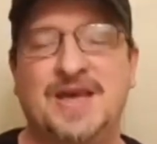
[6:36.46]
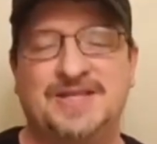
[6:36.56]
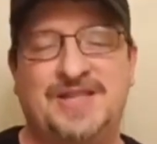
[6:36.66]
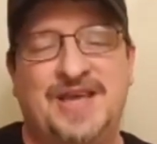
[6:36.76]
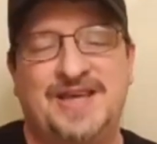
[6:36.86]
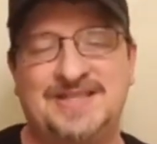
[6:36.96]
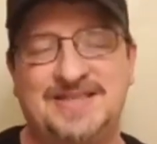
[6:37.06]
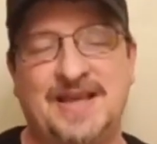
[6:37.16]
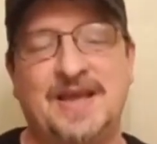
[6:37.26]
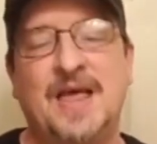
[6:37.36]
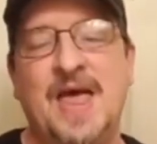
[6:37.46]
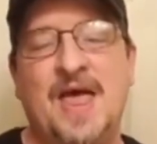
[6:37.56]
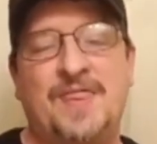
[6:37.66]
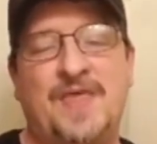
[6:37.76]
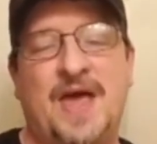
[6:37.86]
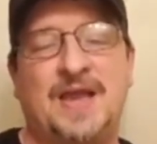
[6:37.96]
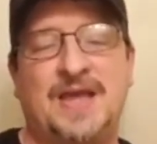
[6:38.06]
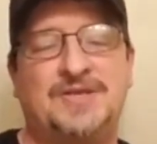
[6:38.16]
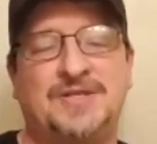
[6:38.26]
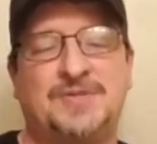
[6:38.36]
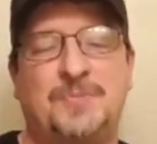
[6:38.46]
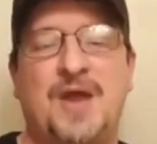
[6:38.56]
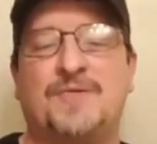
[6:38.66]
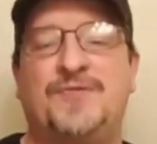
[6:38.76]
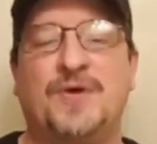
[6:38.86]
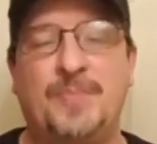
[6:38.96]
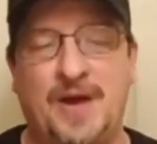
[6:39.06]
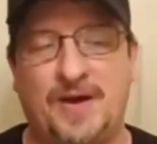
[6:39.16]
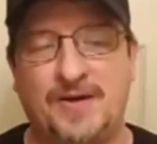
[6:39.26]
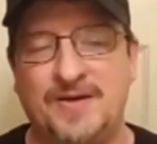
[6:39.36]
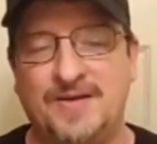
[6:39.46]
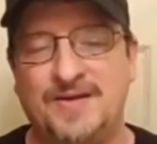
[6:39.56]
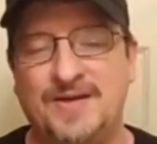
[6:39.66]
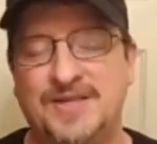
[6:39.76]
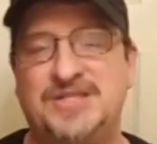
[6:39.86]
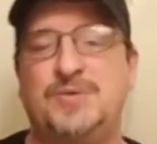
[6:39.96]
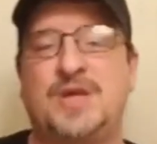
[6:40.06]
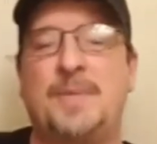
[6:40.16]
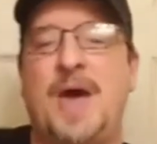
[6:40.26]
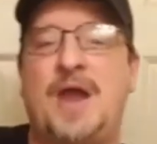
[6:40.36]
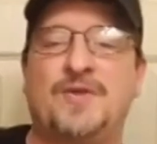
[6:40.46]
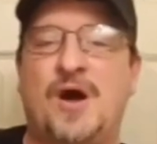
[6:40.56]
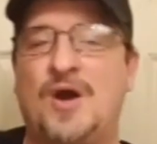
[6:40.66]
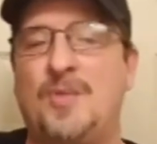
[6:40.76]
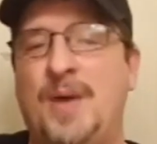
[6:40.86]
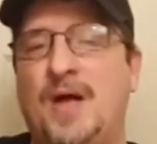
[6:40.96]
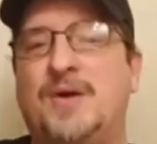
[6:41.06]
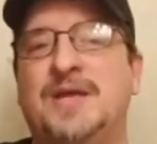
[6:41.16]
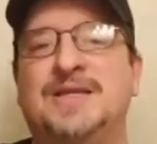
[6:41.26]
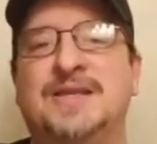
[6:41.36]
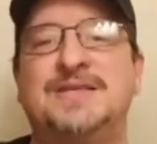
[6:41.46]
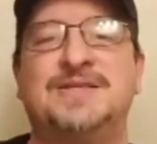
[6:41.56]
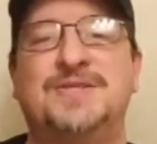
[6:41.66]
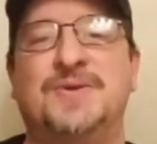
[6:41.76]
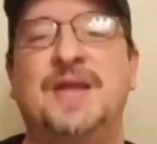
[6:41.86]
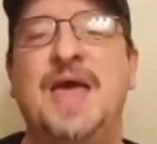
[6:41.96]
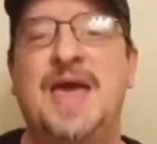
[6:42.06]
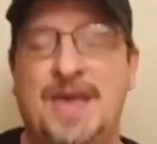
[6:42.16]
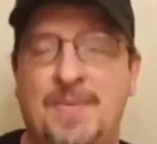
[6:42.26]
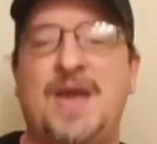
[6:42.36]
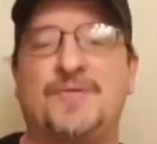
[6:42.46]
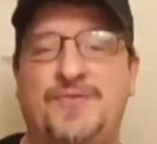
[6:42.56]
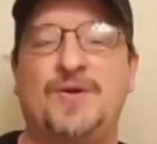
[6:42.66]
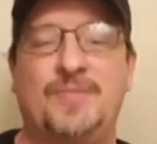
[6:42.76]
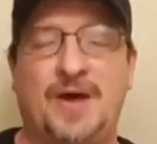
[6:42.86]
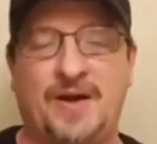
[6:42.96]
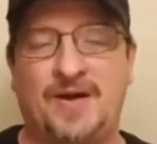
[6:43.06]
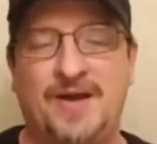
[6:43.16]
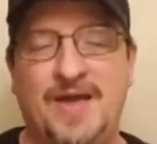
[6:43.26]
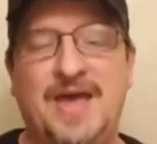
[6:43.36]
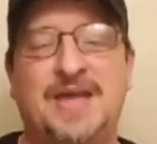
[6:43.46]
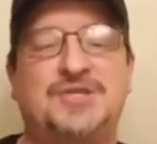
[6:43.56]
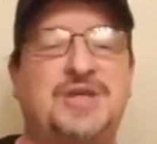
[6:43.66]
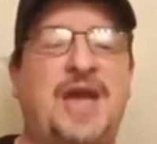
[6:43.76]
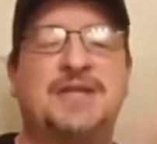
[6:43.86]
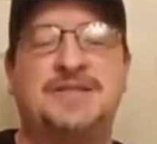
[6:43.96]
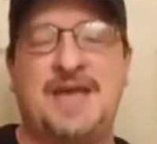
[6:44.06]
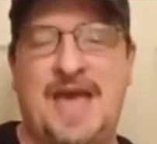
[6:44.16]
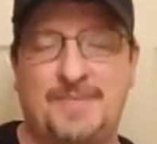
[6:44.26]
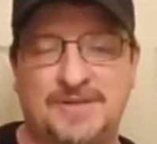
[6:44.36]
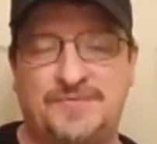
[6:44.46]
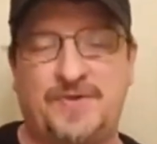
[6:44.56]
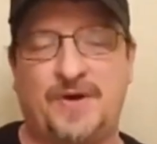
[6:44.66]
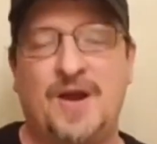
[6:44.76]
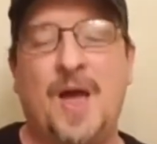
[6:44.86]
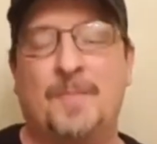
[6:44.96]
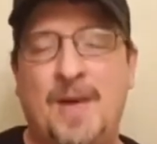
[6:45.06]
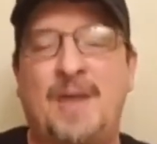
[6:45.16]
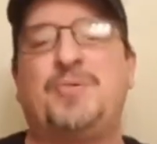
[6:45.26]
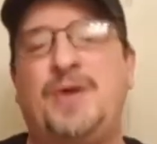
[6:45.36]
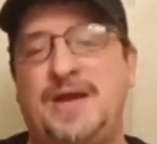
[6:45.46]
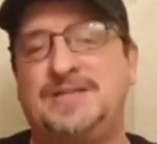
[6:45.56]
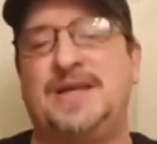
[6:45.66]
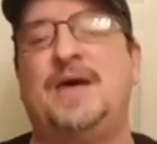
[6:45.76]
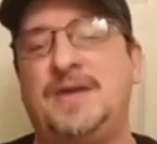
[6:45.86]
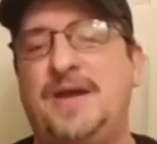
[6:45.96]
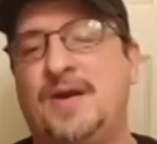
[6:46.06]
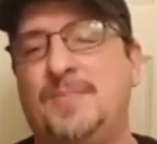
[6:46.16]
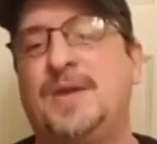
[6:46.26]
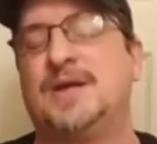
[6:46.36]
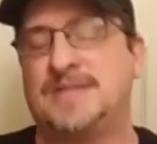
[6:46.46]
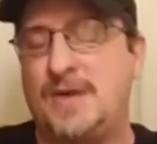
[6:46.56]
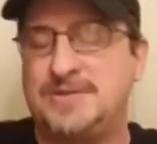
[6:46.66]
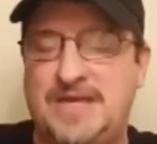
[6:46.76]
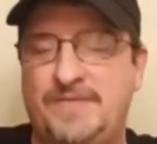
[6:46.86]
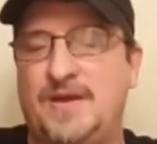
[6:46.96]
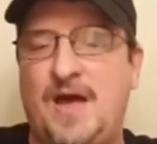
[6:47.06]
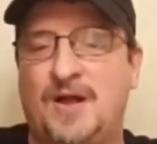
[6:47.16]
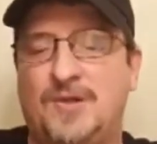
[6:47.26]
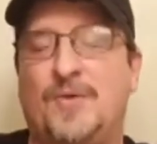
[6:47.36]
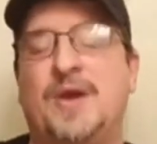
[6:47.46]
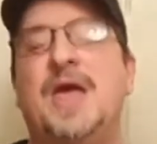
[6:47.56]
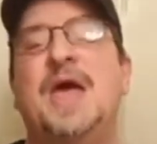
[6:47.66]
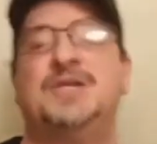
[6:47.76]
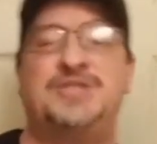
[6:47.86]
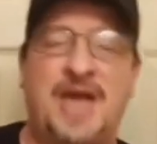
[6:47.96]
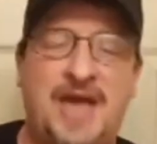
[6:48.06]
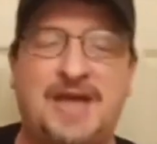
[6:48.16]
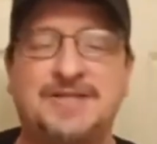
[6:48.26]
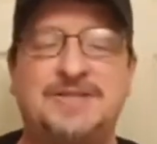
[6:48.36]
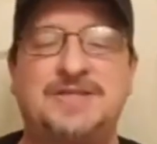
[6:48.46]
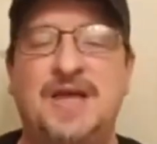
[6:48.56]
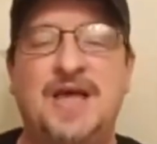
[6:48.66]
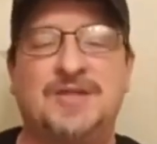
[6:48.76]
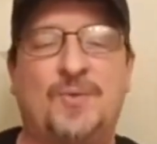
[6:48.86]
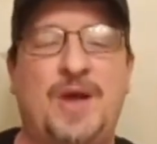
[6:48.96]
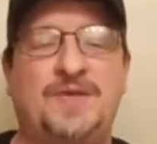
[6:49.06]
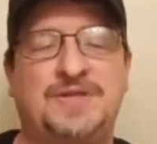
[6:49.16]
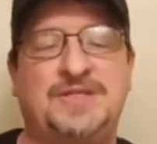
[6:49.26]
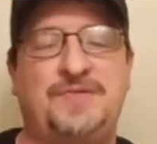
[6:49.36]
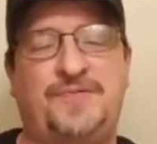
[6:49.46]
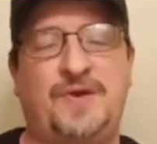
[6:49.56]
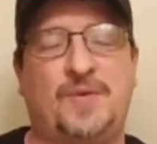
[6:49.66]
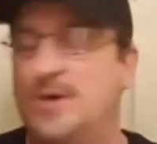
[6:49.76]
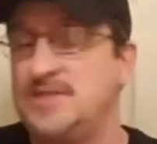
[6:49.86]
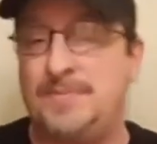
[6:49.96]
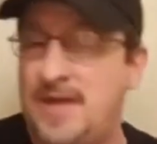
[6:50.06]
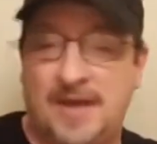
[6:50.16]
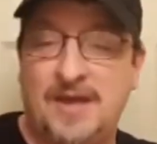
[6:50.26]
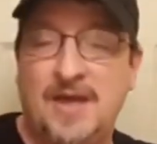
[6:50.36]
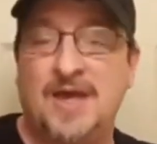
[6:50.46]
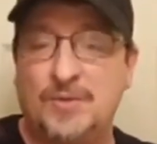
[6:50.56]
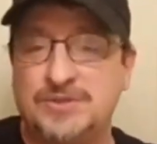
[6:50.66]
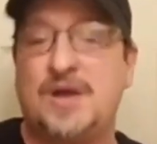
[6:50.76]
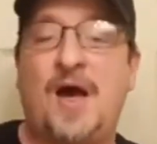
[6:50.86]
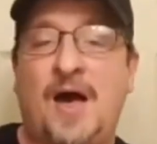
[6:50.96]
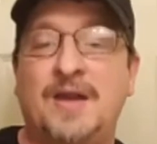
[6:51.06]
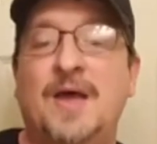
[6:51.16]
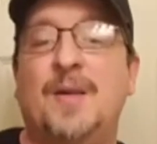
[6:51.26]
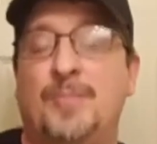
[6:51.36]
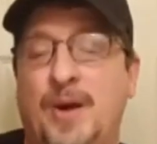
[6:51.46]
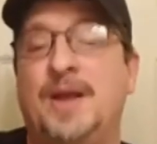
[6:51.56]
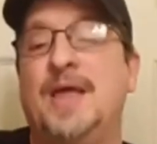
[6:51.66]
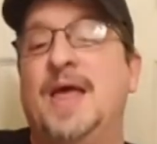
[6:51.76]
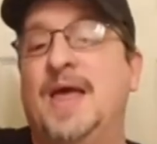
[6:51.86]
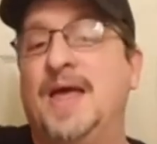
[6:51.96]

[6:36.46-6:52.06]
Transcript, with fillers: she said that it just made her feel better. She would come out on, the, on her balcony to listen to it. It made her feel better. It changed the atmosphere. My praise down here, because I was giving God glory, changed the way that she felt. It wasn't me, it was God, but